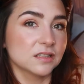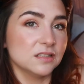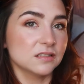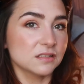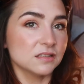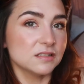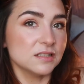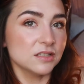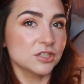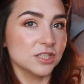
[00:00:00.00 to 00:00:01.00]
Can you
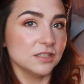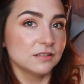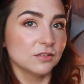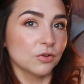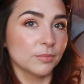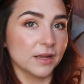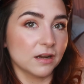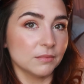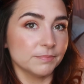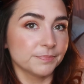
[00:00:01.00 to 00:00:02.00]
see the sheen on my
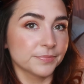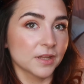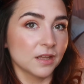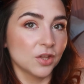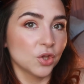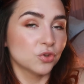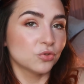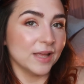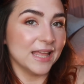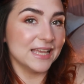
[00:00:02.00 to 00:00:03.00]
arm?
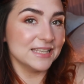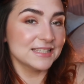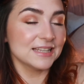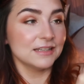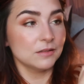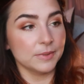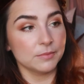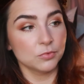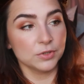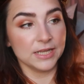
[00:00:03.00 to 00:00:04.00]
So it is a little
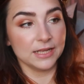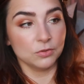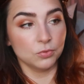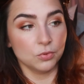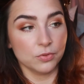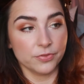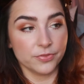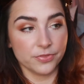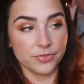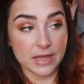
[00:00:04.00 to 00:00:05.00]
bit more yellow
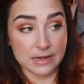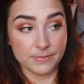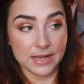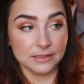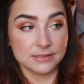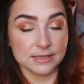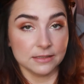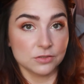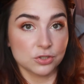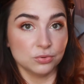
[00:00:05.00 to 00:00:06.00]
than my
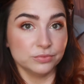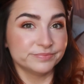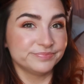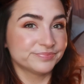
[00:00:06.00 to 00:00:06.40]
skin tone.